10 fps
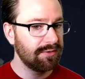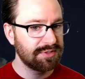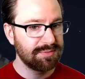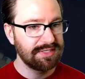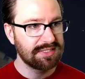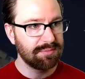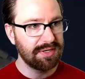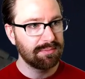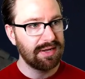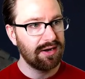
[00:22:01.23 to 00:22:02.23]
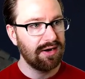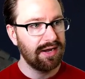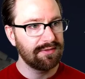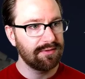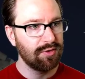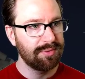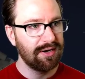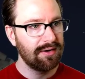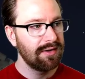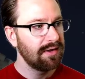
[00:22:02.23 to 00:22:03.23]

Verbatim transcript: which means the Big Bear the Little Bear.